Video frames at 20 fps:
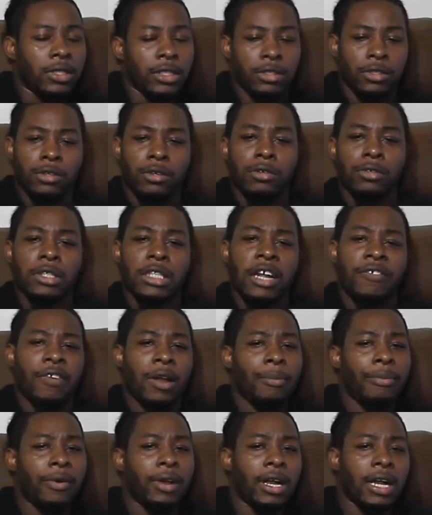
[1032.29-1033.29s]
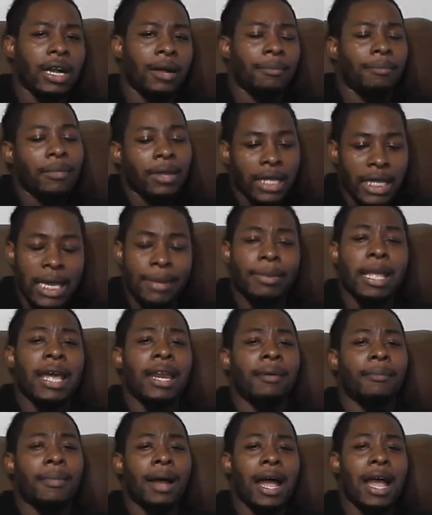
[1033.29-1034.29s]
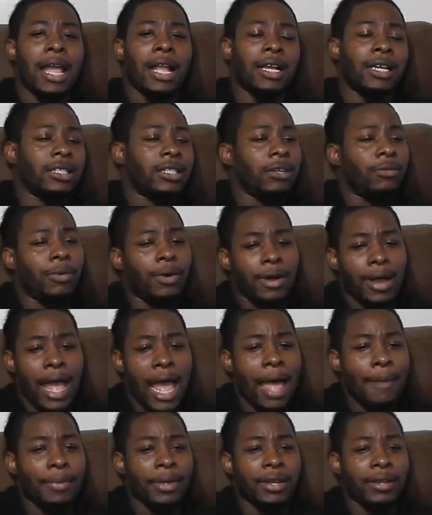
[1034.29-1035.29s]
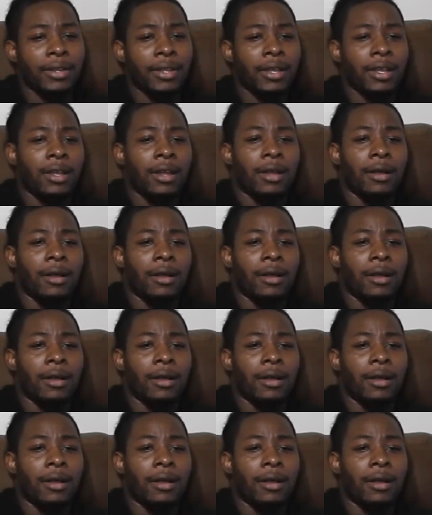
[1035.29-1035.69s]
The school stuff I brought up, keep that in mind because it will happen.